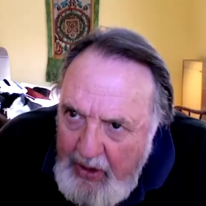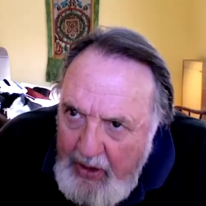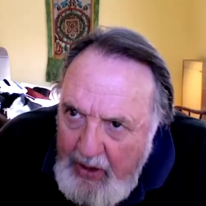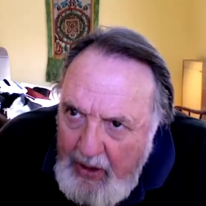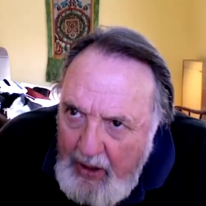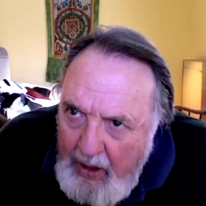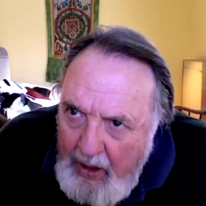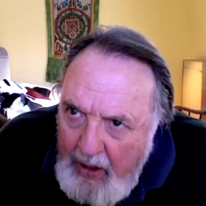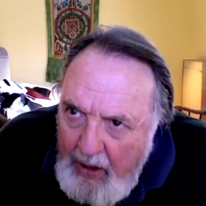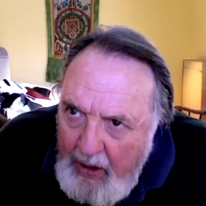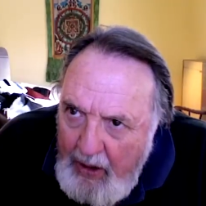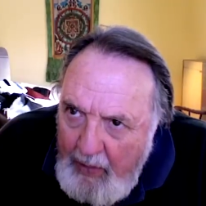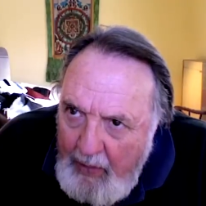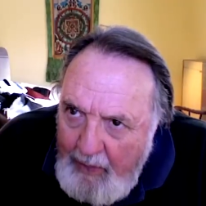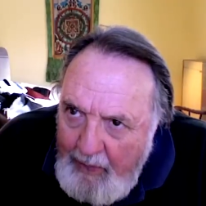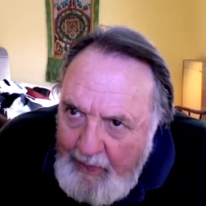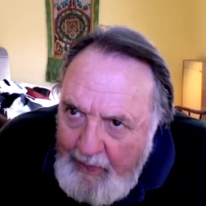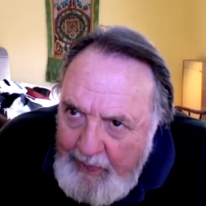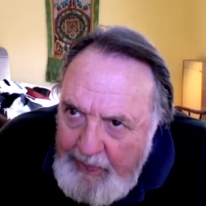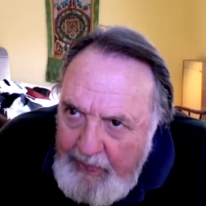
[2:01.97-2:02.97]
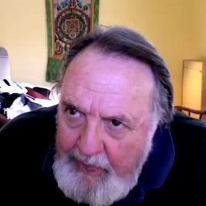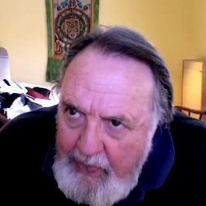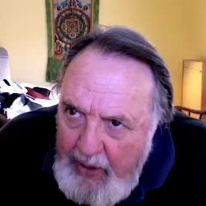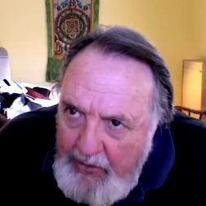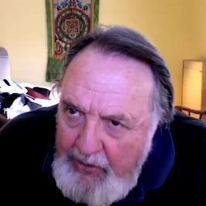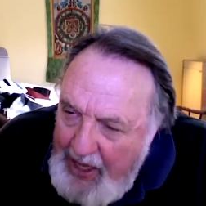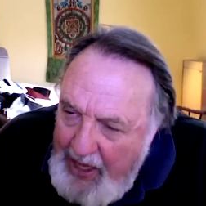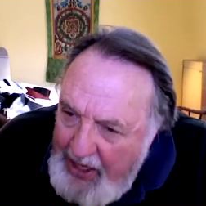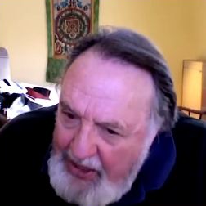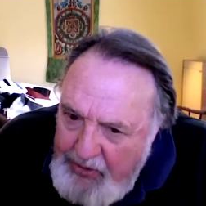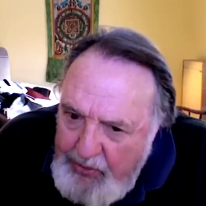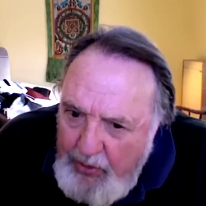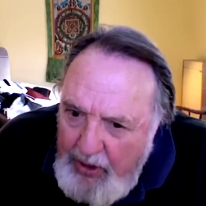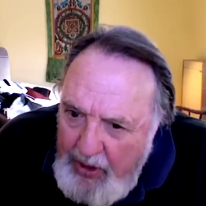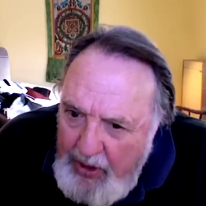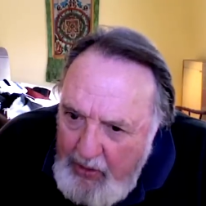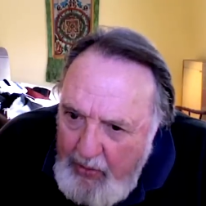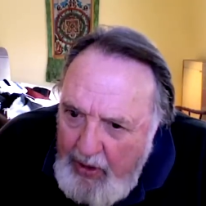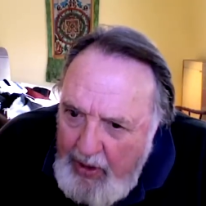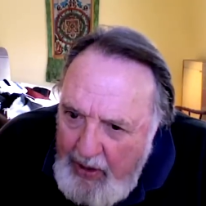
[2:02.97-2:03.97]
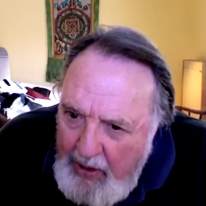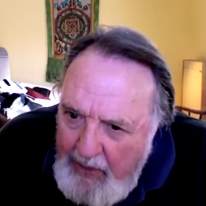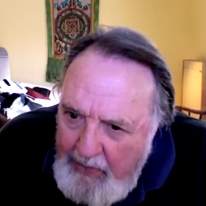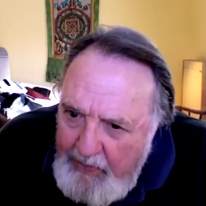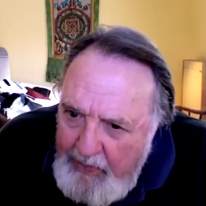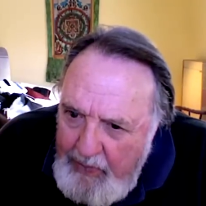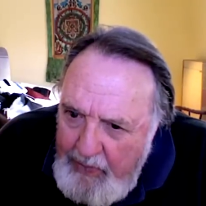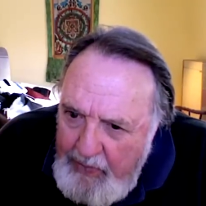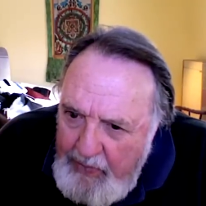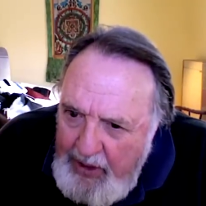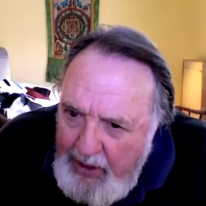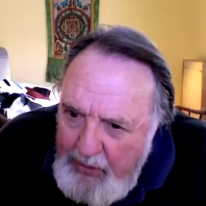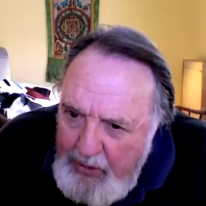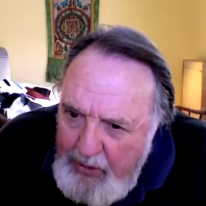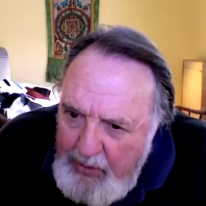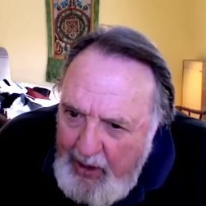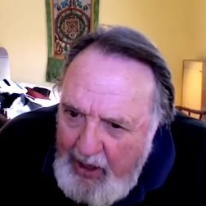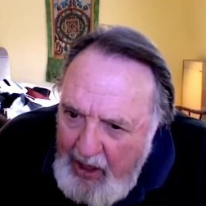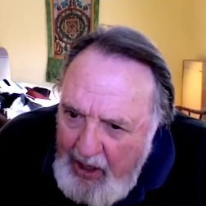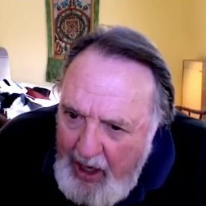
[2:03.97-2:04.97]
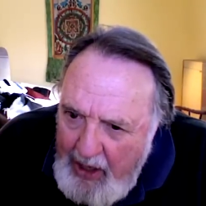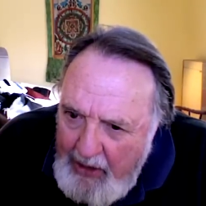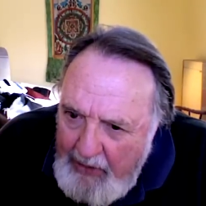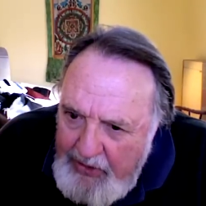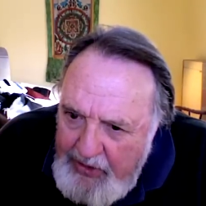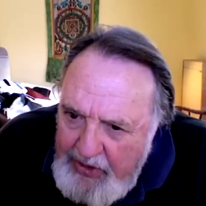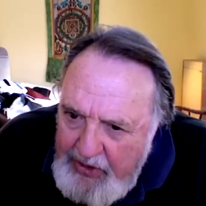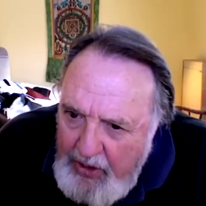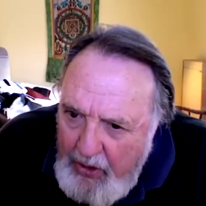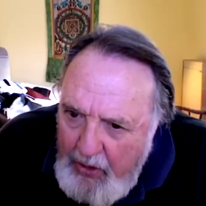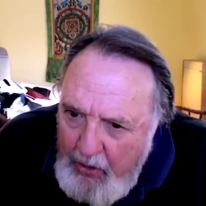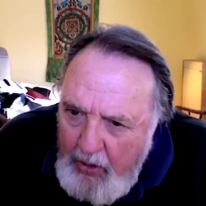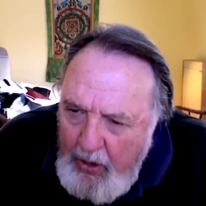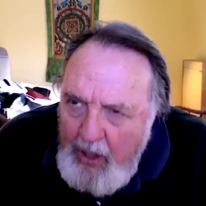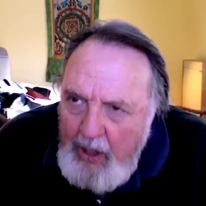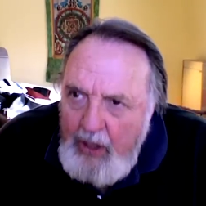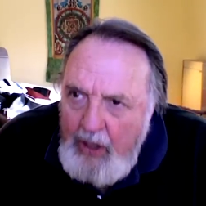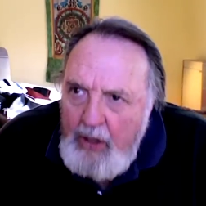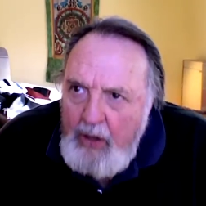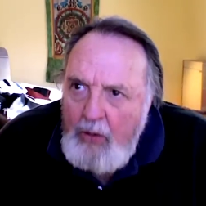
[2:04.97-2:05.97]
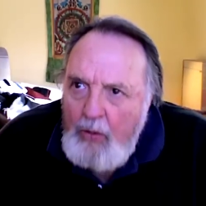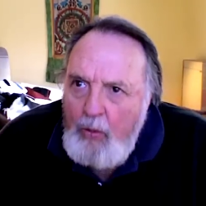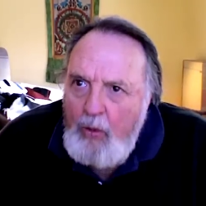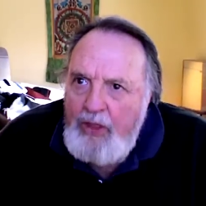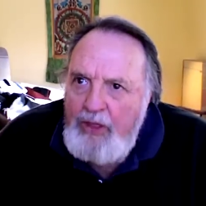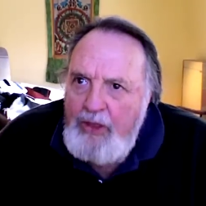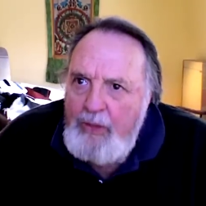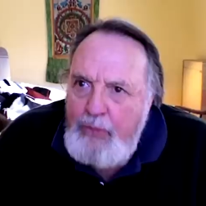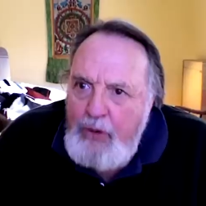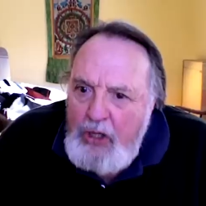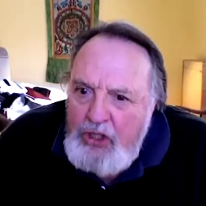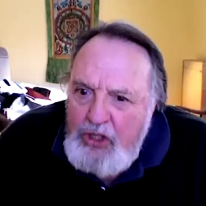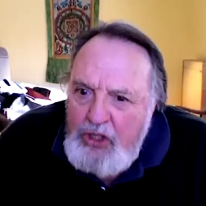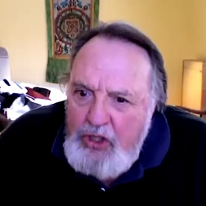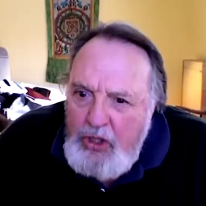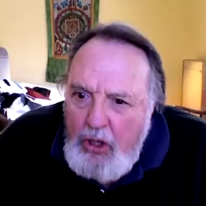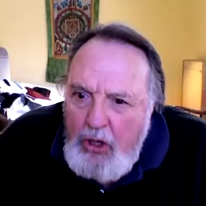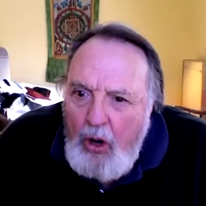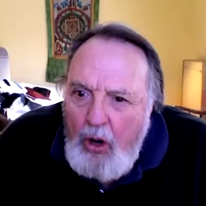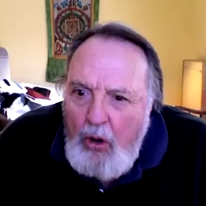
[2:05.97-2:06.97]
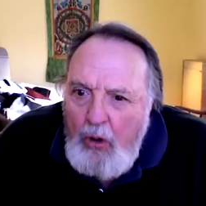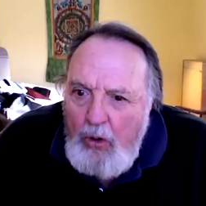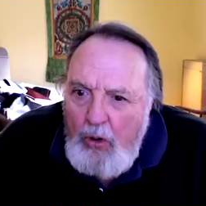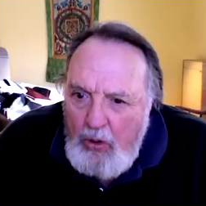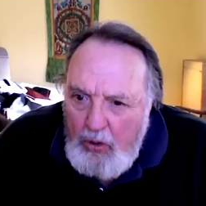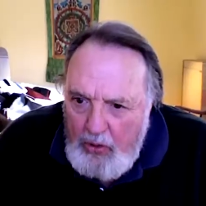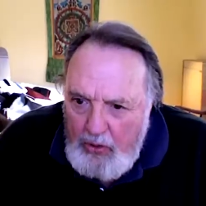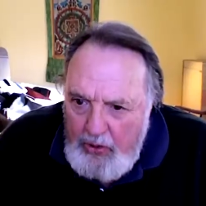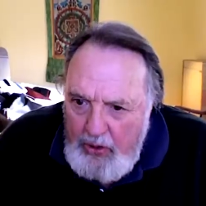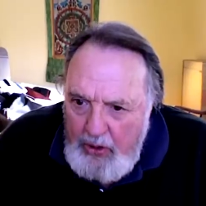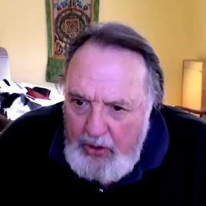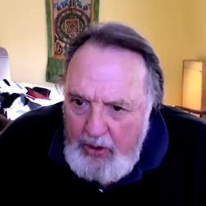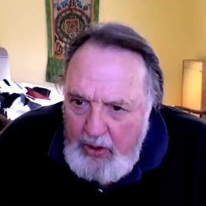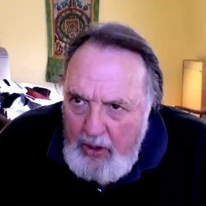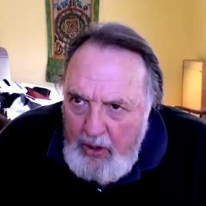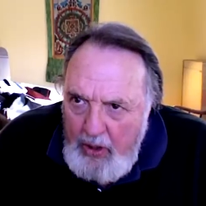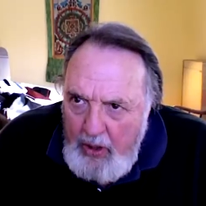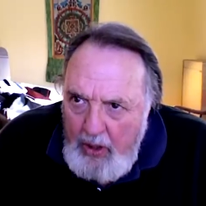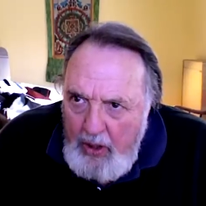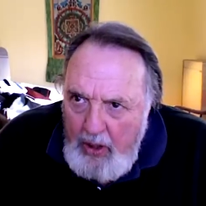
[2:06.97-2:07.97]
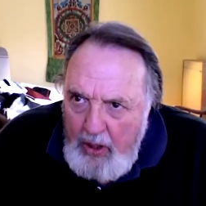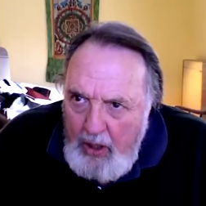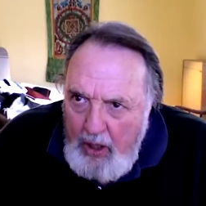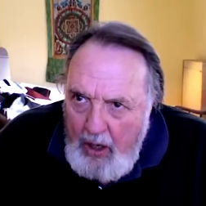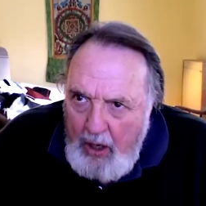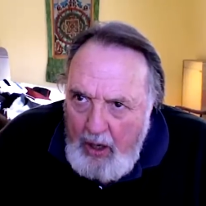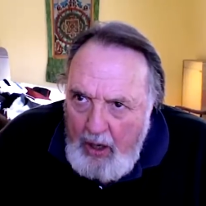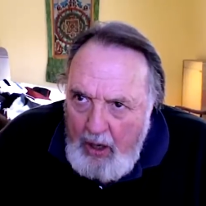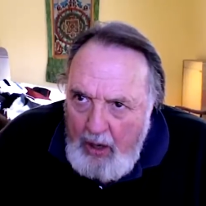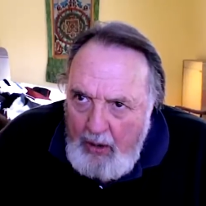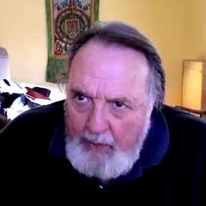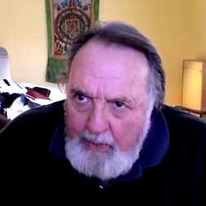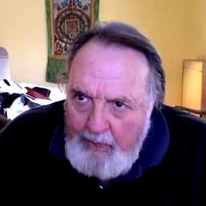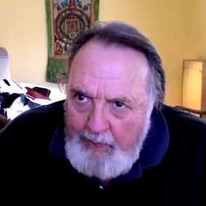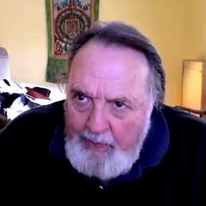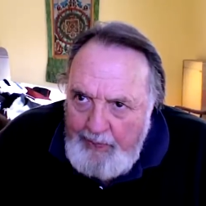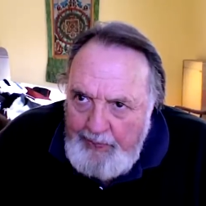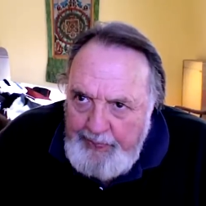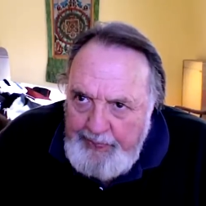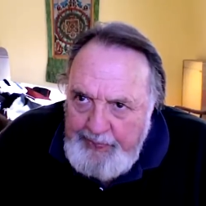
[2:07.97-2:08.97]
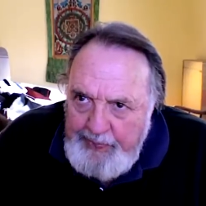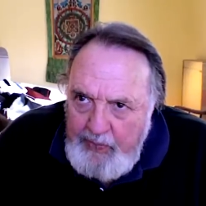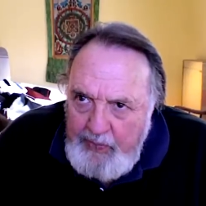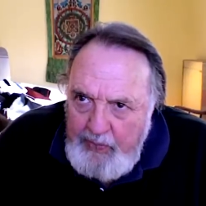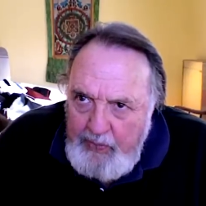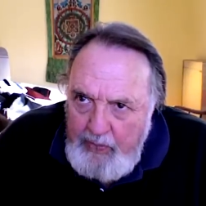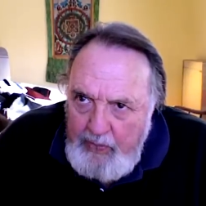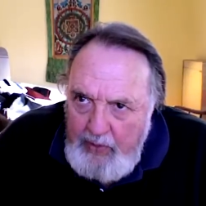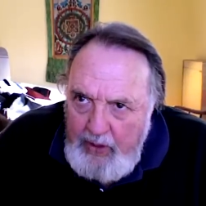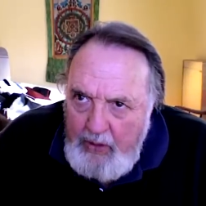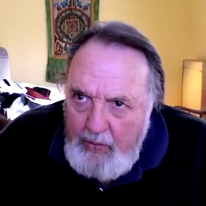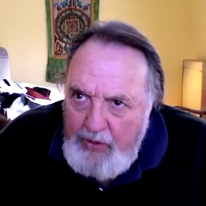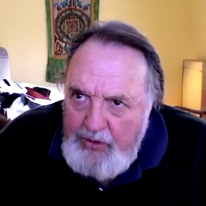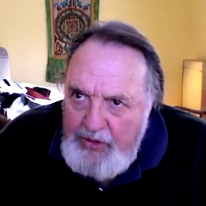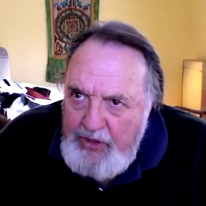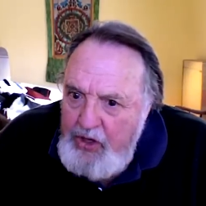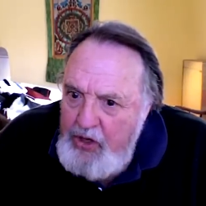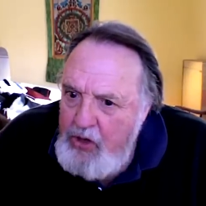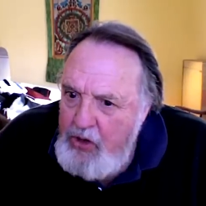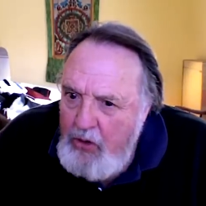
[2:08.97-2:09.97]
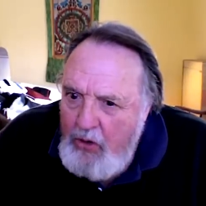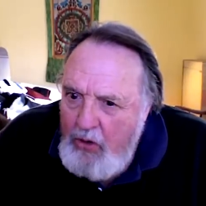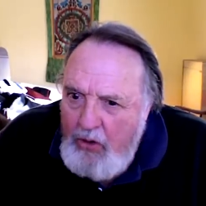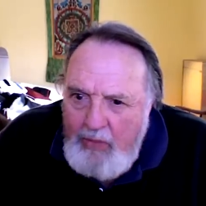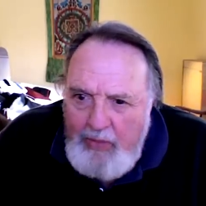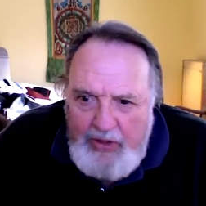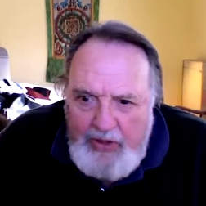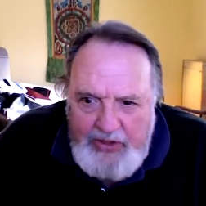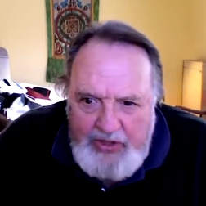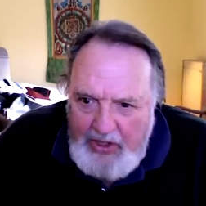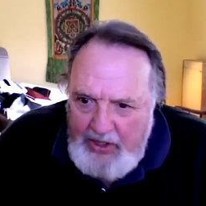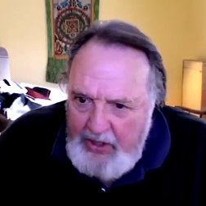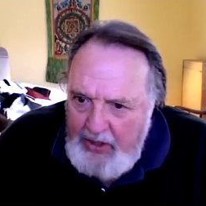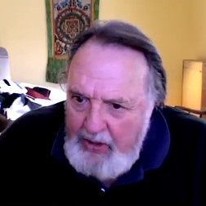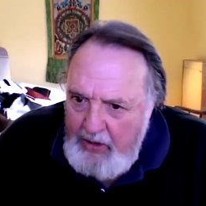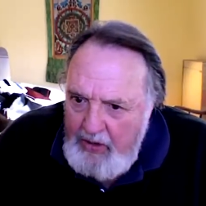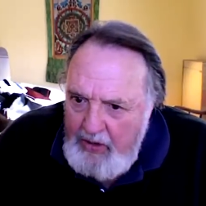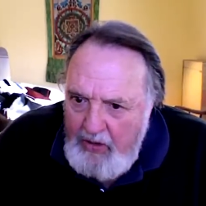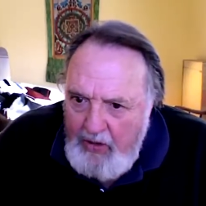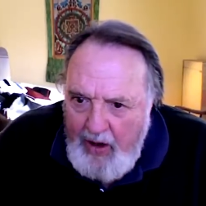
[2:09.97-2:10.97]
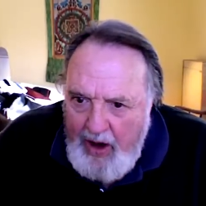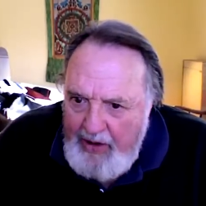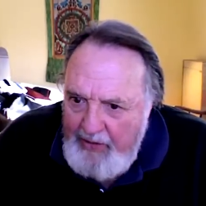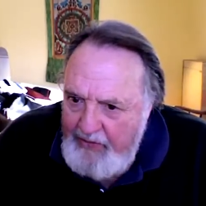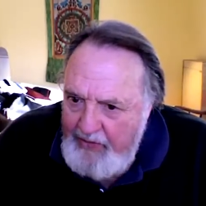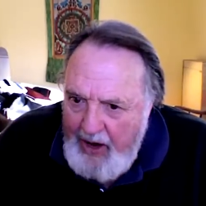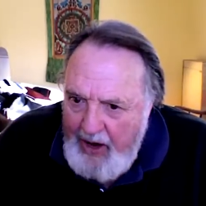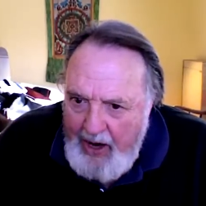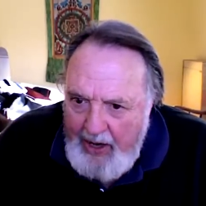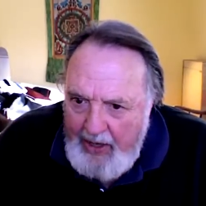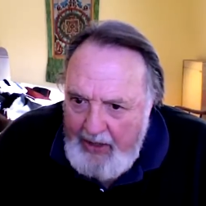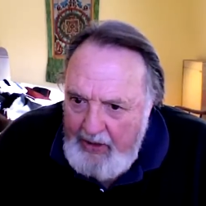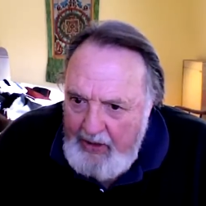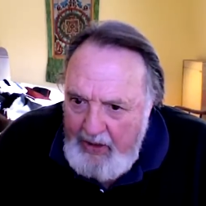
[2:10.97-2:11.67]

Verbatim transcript: Um, and that's really what I've done with my life. So when the books took hold, um, it was enormously gratifying.